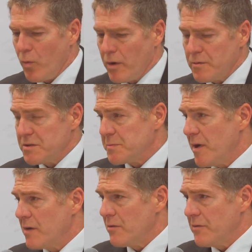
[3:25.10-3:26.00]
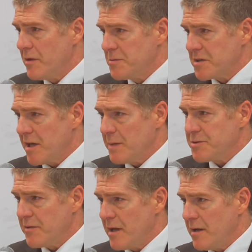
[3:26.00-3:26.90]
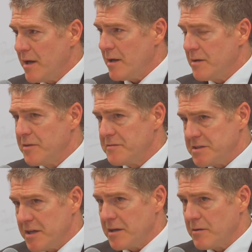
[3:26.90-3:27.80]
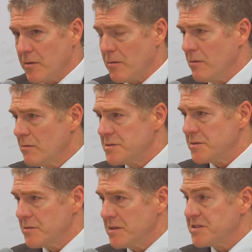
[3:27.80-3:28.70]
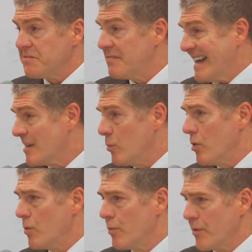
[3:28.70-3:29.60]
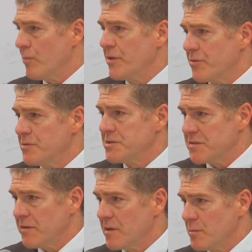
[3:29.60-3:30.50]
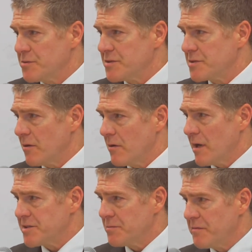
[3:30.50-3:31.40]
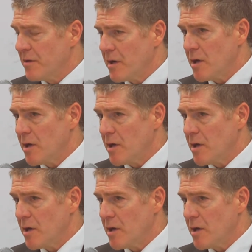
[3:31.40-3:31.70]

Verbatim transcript: Where the responder then knows to capture that data, even if it's anecdotal, so that it's available when the research is available to start, actually be very